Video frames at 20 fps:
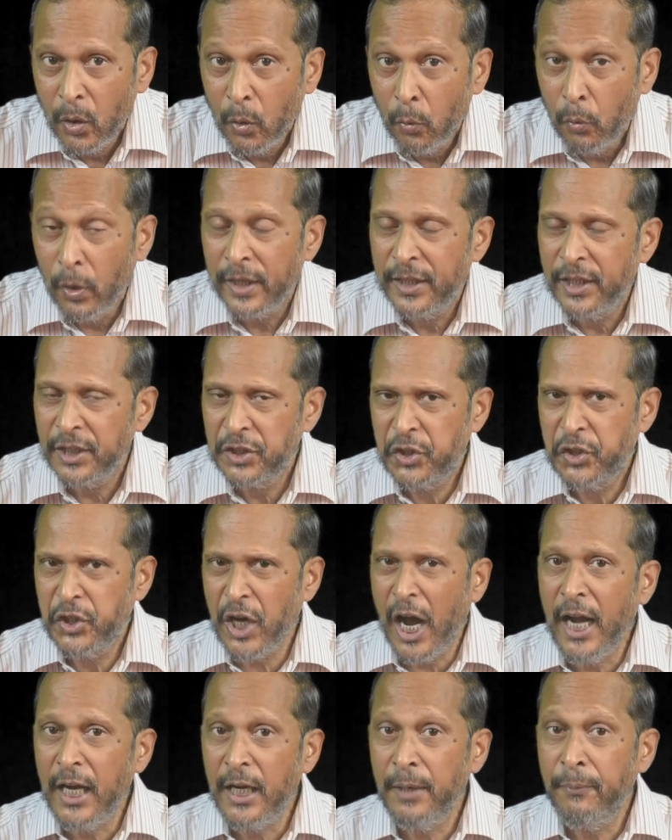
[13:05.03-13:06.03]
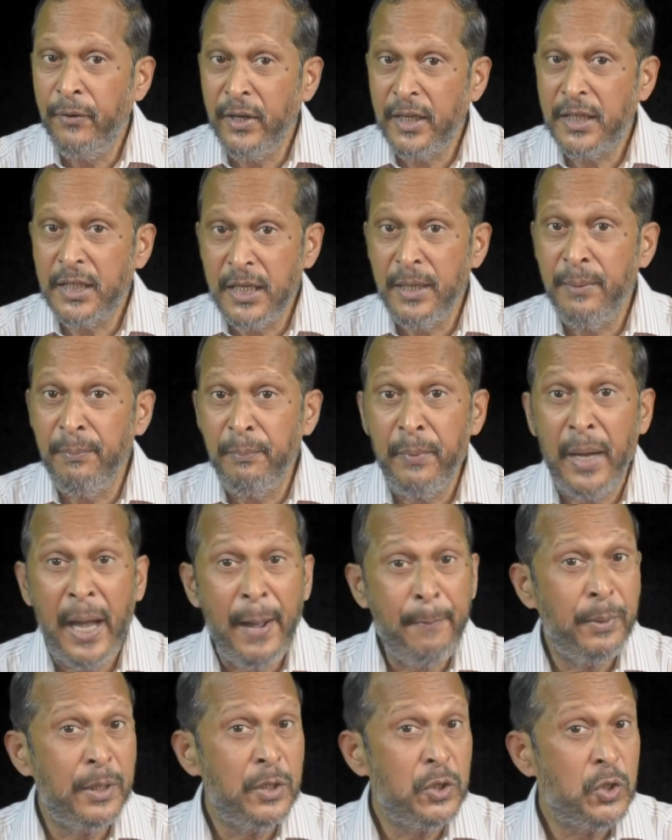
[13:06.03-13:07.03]
where the child victim
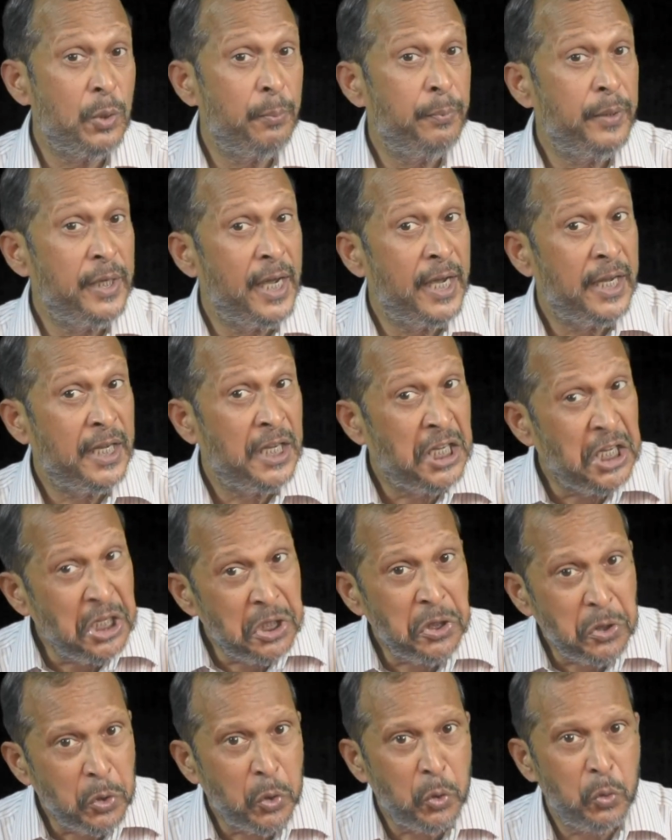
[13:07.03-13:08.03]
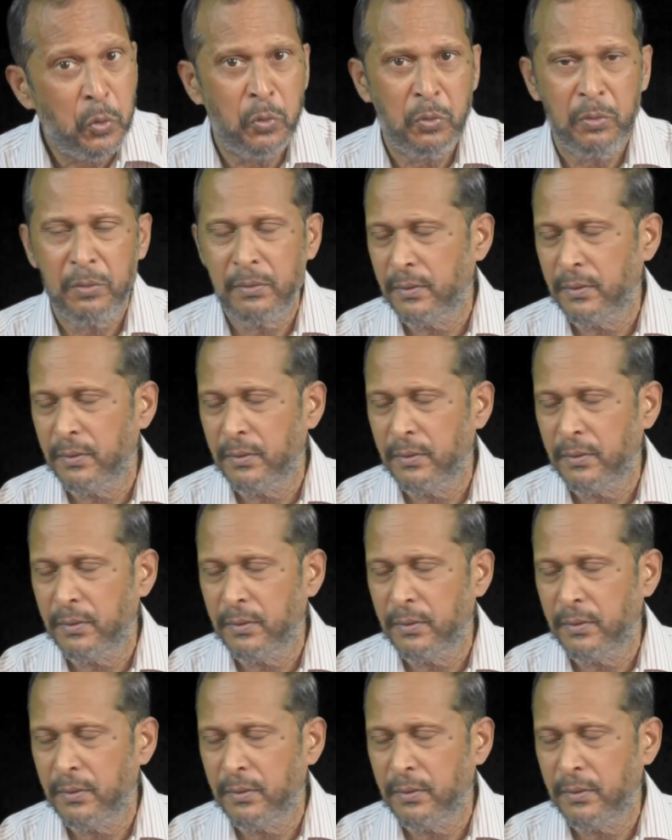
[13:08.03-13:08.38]
happened to be a Hindu